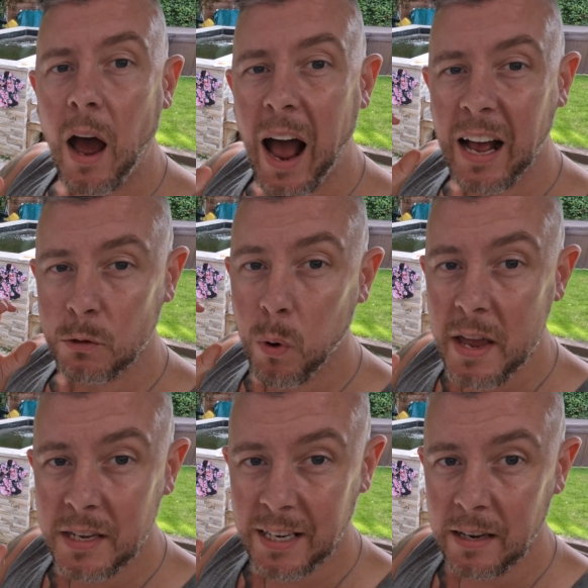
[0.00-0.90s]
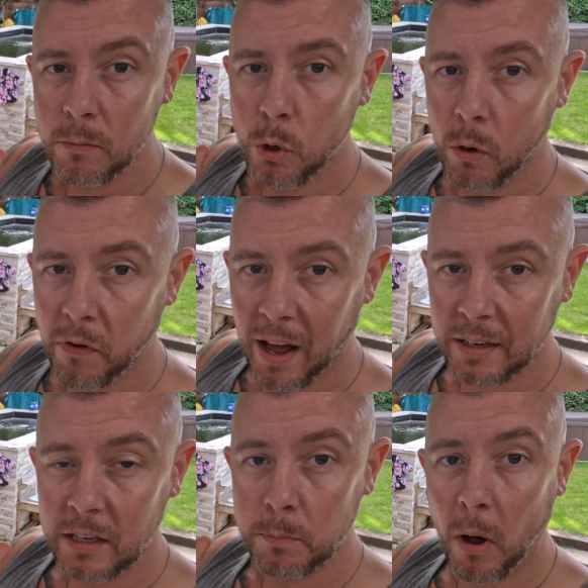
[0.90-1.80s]
As we seem to have had,
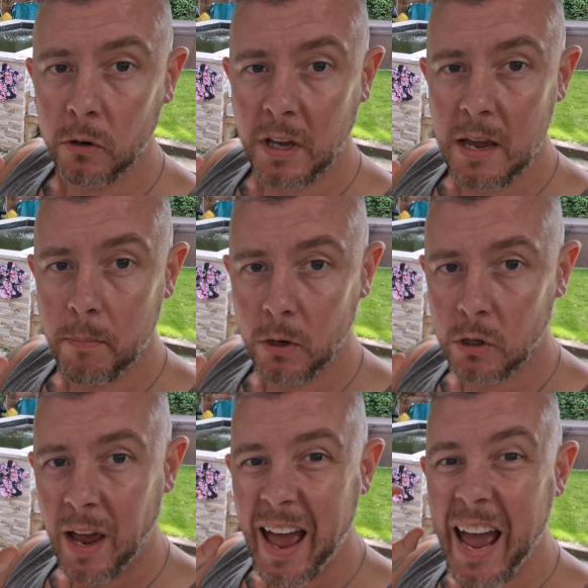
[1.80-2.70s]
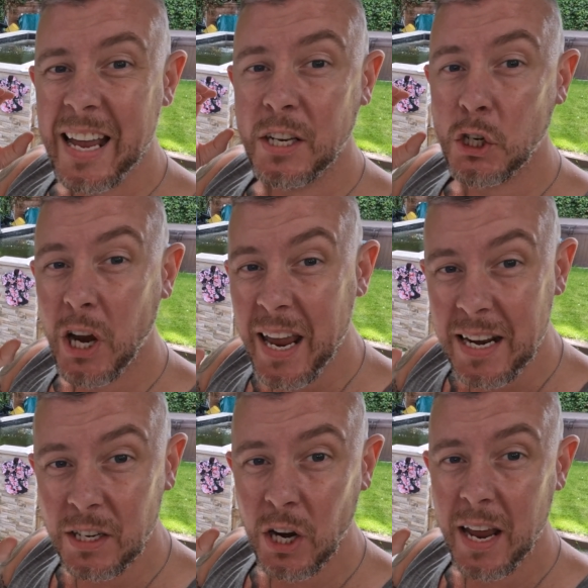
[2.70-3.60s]
as pond keepers, a
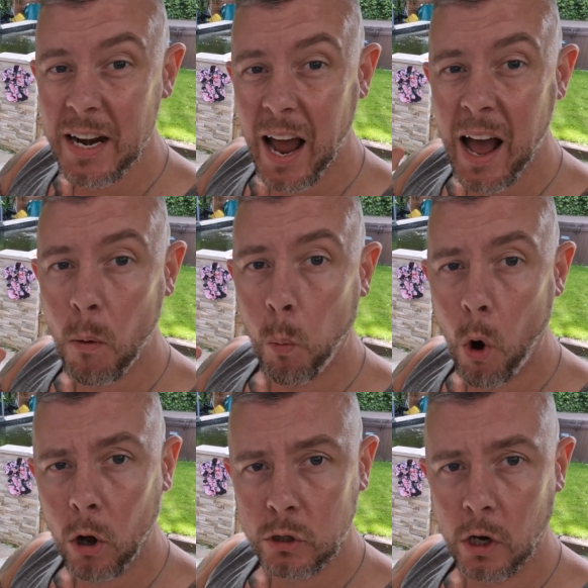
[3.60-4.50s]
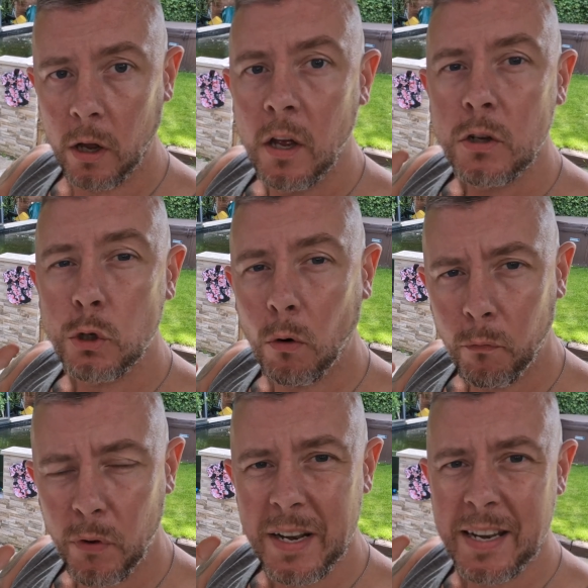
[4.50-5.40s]
change in our water.
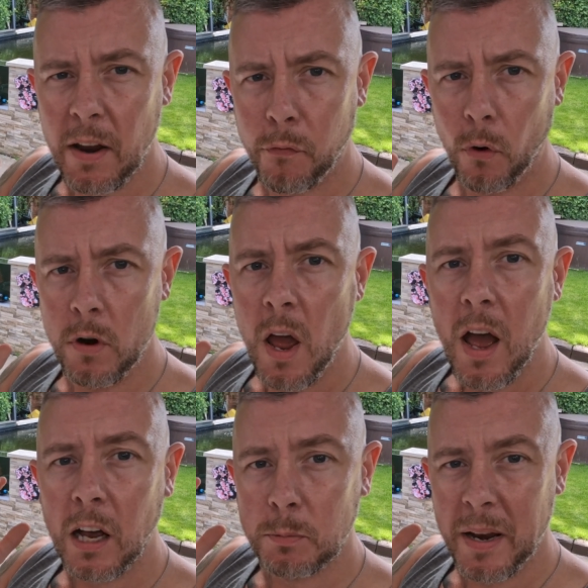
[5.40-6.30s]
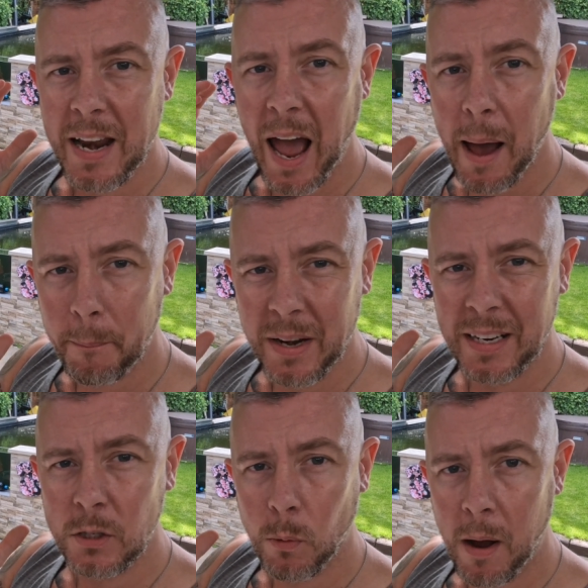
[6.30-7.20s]
Something different has been
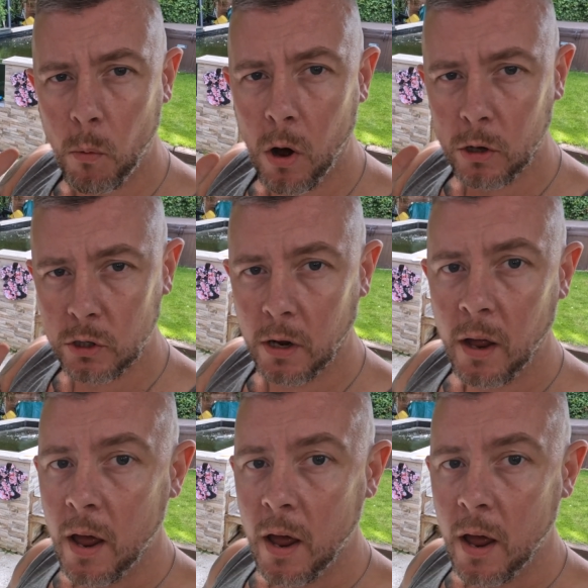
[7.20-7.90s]
happening to our water